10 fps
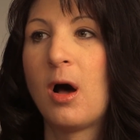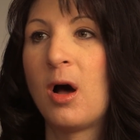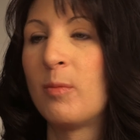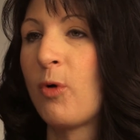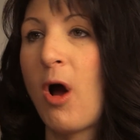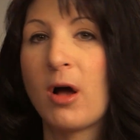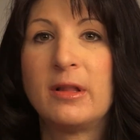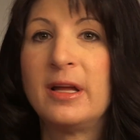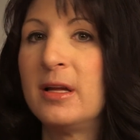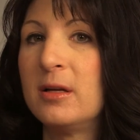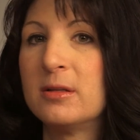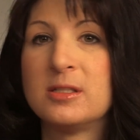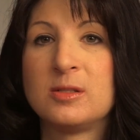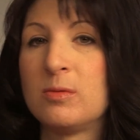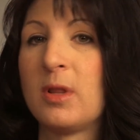Broccoli
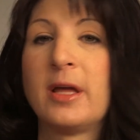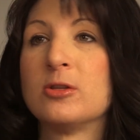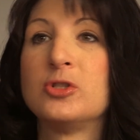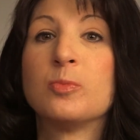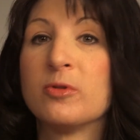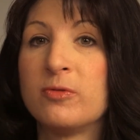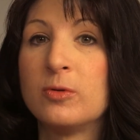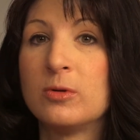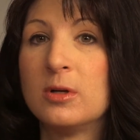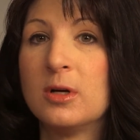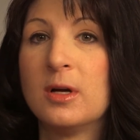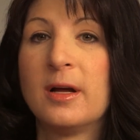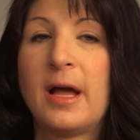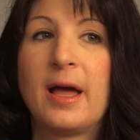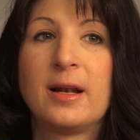is like the superfood,
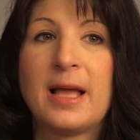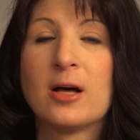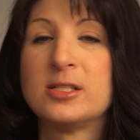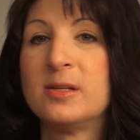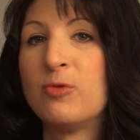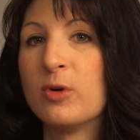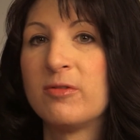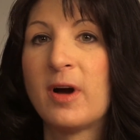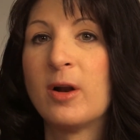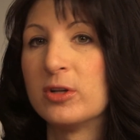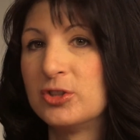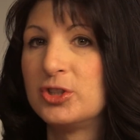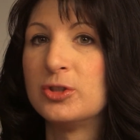and calcium-fortified orange